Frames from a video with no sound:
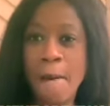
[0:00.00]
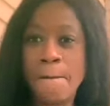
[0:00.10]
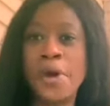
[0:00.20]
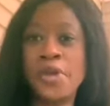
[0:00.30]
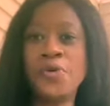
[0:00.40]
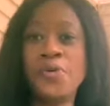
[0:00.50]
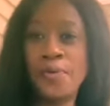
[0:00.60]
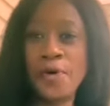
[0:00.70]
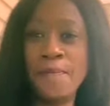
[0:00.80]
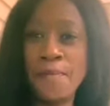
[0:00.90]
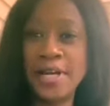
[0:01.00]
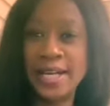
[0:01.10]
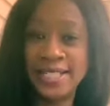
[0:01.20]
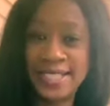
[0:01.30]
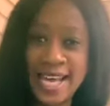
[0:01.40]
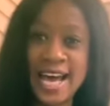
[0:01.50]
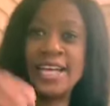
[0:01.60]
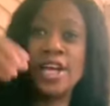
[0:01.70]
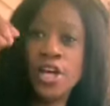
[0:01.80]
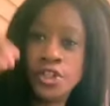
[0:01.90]
But you put money
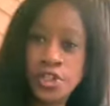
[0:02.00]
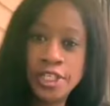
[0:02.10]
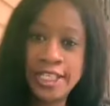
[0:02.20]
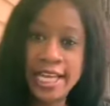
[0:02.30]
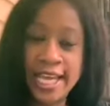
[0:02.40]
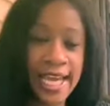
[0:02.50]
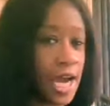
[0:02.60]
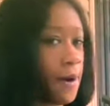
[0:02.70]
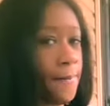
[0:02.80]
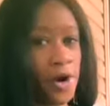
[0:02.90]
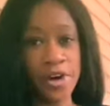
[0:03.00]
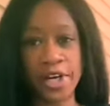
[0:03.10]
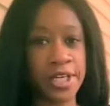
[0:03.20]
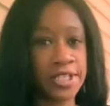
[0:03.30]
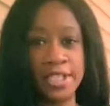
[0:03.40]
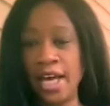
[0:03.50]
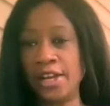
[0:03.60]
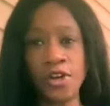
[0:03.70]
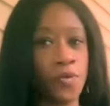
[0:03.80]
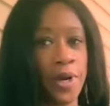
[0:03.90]
aside. Today, America is
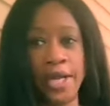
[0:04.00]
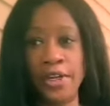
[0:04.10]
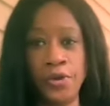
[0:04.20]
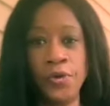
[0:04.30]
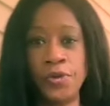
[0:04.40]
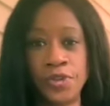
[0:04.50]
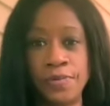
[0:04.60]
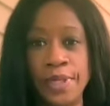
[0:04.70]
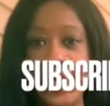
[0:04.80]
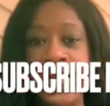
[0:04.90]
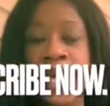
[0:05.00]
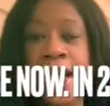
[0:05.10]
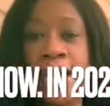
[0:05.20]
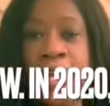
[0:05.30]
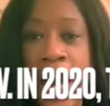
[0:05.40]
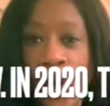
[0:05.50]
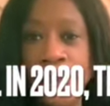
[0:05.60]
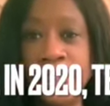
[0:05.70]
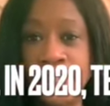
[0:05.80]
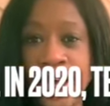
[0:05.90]
not the way it used to be. Now
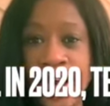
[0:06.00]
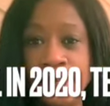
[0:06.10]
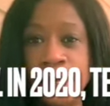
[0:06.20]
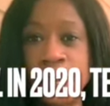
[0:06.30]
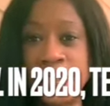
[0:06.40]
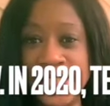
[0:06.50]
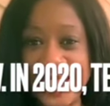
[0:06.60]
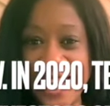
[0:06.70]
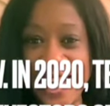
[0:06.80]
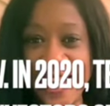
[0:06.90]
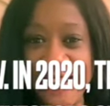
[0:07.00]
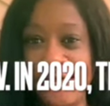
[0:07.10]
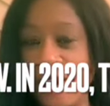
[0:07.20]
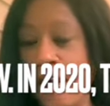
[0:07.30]
it's time to save.